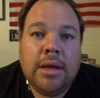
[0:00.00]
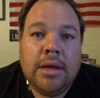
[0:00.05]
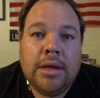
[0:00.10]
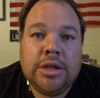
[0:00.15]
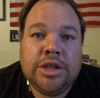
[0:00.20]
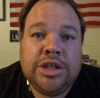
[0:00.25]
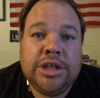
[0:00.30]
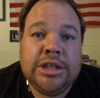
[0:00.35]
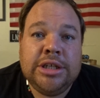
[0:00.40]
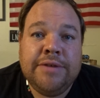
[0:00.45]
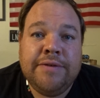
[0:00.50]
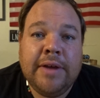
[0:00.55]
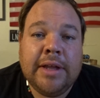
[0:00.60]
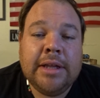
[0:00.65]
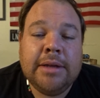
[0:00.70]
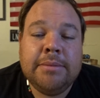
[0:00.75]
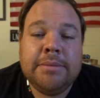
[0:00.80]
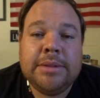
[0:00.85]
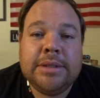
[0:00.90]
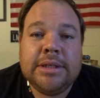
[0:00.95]
She
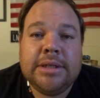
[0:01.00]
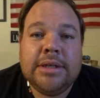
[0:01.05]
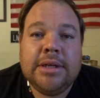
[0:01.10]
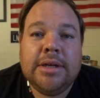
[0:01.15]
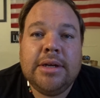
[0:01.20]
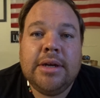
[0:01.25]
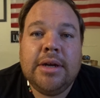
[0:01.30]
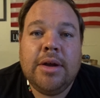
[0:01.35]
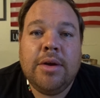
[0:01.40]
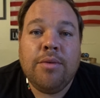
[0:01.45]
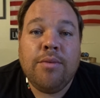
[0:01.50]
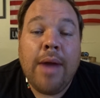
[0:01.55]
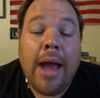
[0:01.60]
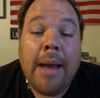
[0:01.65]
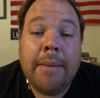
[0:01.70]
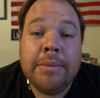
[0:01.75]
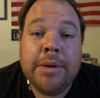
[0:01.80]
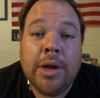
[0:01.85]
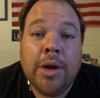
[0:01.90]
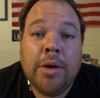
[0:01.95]
developed
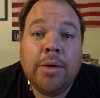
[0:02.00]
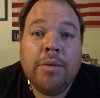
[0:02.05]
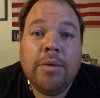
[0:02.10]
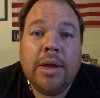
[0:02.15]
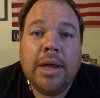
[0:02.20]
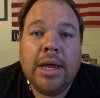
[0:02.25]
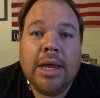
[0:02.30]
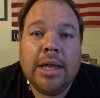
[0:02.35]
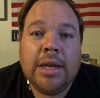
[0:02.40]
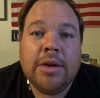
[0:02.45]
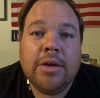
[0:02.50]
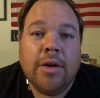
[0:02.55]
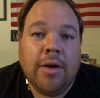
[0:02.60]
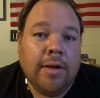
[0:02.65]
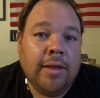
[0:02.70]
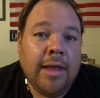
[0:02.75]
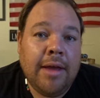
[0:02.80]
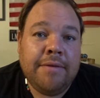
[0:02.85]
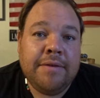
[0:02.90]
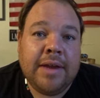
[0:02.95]
rhabdo in her
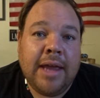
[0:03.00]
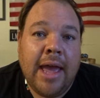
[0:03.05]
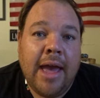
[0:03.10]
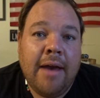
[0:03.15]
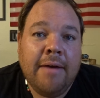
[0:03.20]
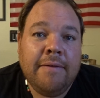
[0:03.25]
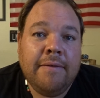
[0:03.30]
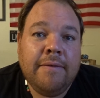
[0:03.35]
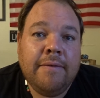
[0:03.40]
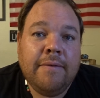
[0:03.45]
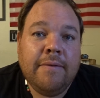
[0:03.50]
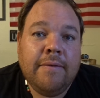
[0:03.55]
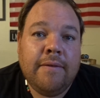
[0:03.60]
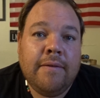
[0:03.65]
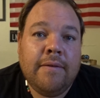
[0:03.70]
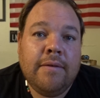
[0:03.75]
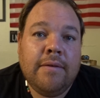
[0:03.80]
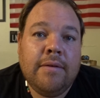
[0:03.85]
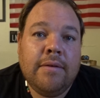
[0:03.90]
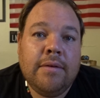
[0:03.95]
left calf,
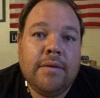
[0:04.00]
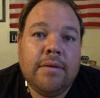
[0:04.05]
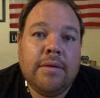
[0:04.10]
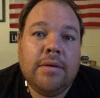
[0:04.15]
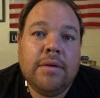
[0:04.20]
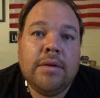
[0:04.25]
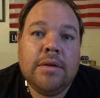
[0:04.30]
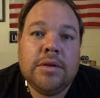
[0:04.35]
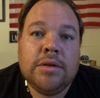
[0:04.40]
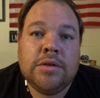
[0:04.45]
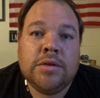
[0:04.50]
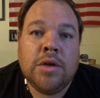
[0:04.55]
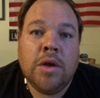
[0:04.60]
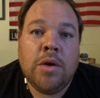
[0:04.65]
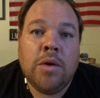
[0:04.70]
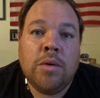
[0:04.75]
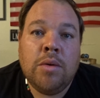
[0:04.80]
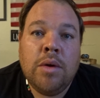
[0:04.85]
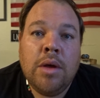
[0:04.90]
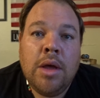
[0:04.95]

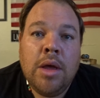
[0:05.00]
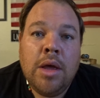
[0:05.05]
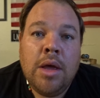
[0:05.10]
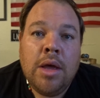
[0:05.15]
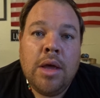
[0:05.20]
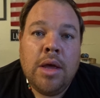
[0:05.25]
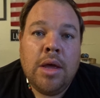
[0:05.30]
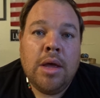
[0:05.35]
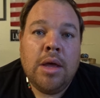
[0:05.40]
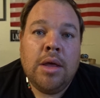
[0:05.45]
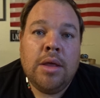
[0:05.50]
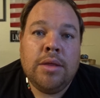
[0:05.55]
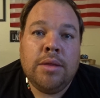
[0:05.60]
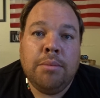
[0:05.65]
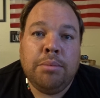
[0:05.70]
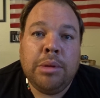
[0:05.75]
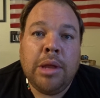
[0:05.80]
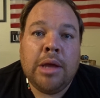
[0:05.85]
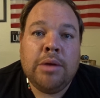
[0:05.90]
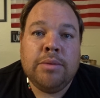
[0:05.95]
so the
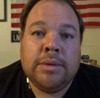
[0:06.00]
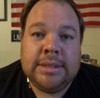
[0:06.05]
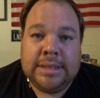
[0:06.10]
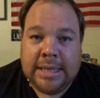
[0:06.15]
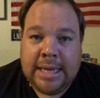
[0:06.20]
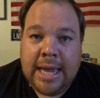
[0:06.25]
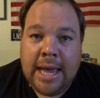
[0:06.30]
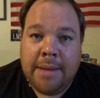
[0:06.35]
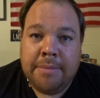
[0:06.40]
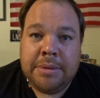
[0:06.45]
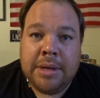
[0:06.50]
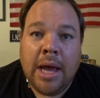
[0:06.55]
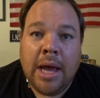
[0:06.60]
blood was kept